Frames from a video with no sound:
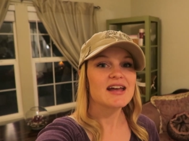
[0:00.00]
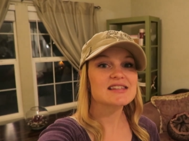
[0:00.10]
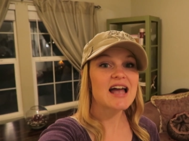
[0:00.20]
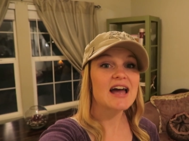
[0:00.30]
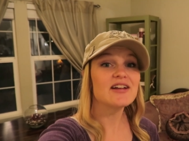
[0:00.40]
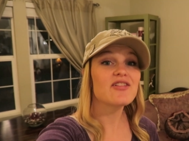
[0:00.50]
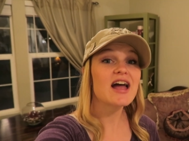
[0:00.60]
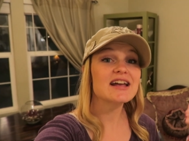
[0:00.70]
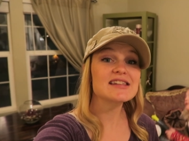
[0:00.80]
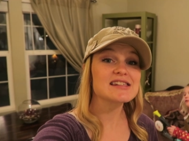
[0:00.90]
It's kind of
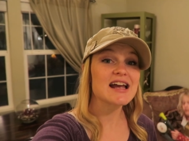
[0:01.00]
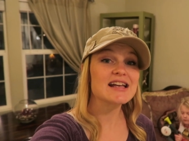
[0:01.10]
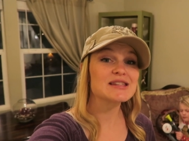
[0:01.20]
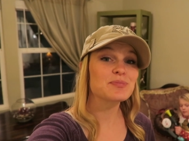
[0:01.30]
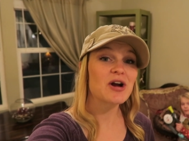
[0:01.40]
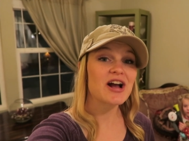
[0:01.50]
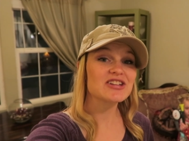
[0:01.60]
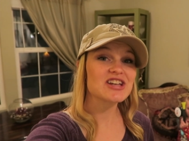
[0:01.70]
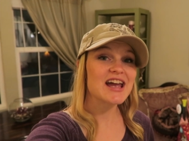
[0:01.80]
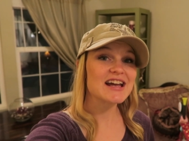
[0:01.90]
like a science
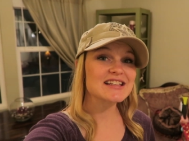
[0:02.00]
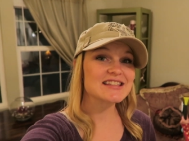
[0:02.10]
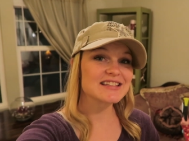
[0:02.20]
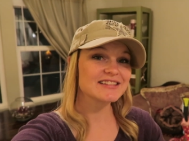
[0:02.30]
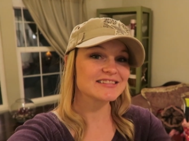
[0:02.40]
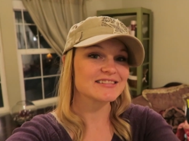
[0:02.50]
project.